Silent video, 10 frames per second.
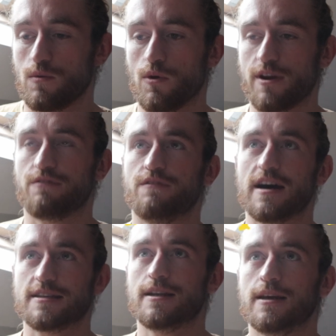What a
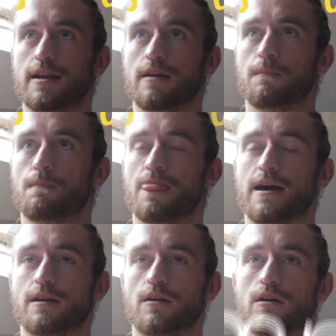fascinating
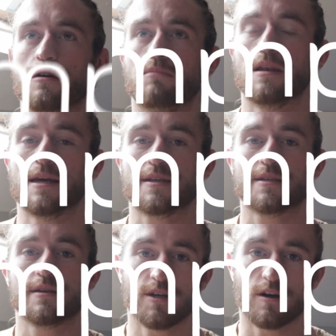and
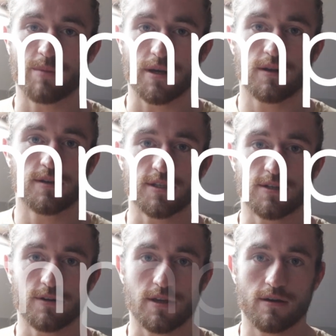complex topic to
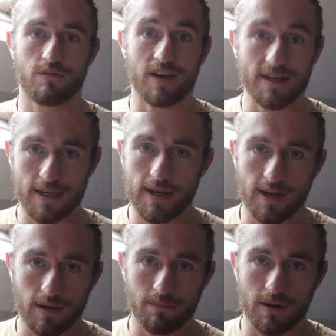study.
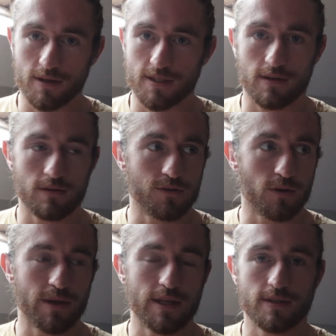Fascinating because it
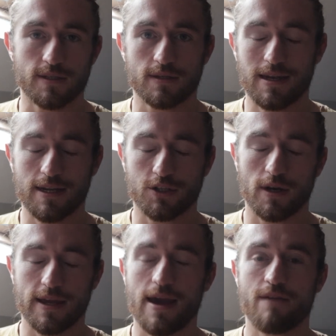underpins
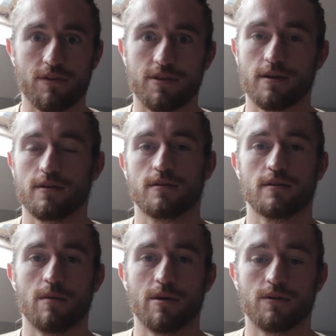literally everything
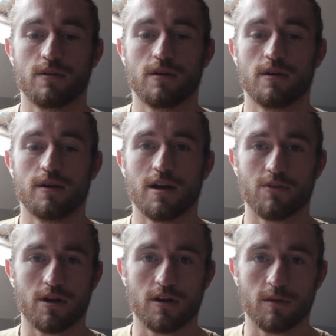about our
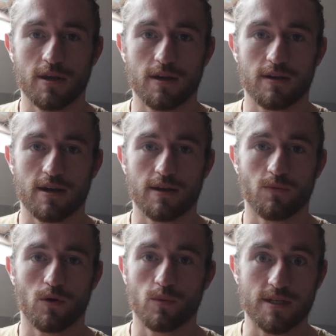economy
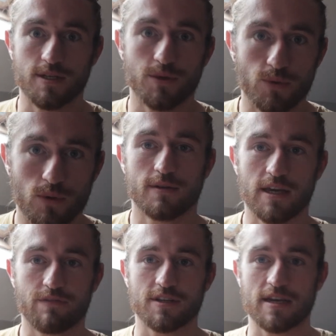and what we do.
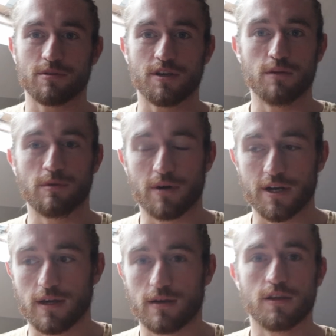Take, for example, the human
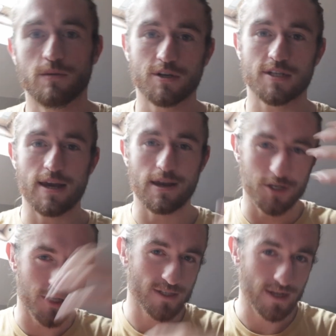body. You must
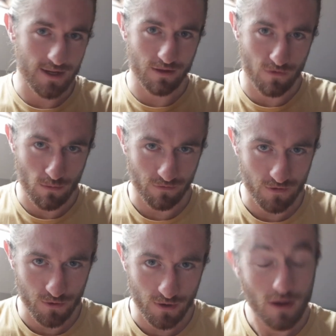energize it in the form of
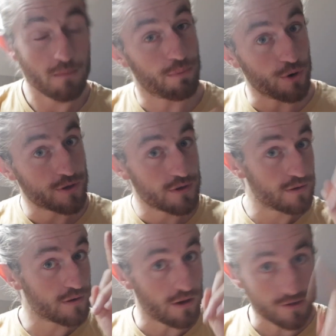food, but
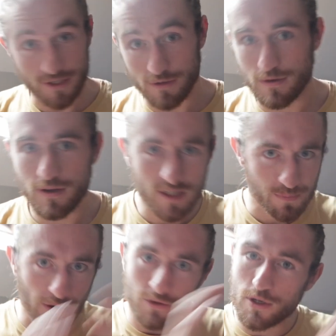also
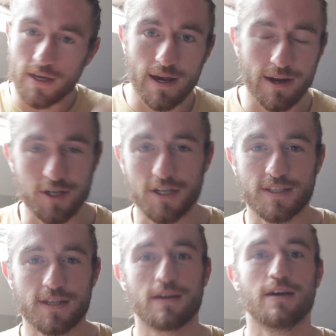spiritually
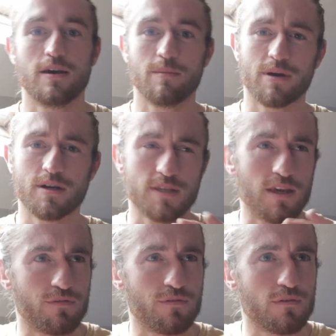energize it, because
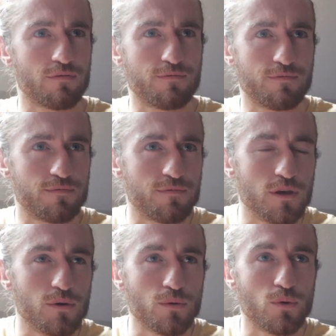if
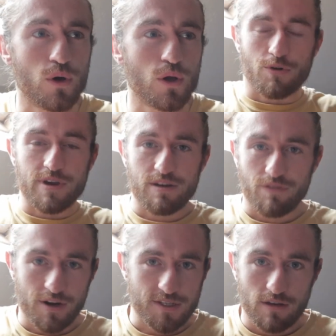you create
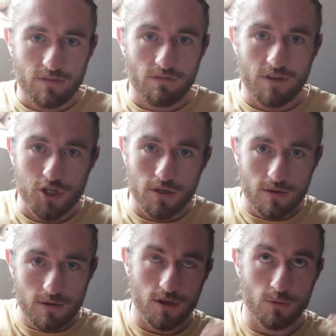for yourself a vision,
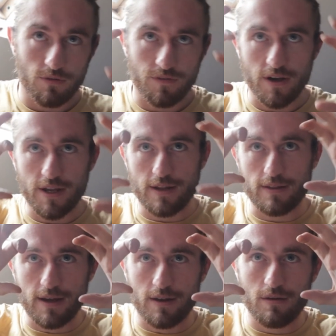you will find
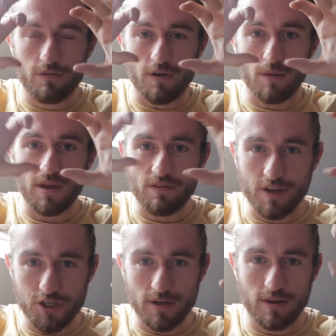that from that
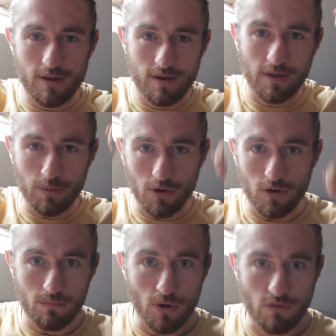vision there will
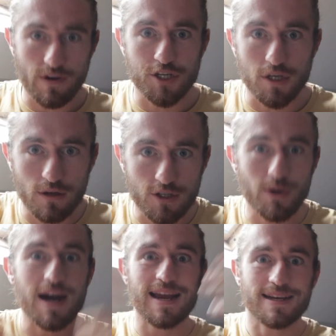come motivation to
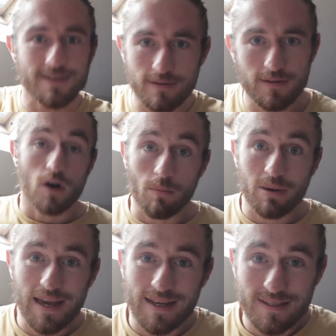act.
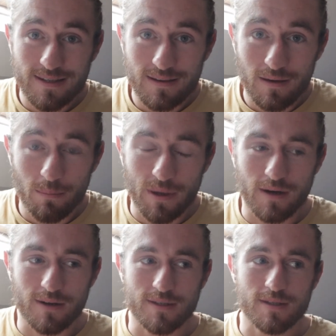Complex
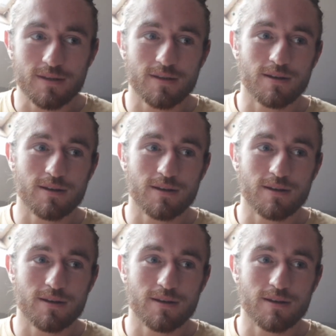because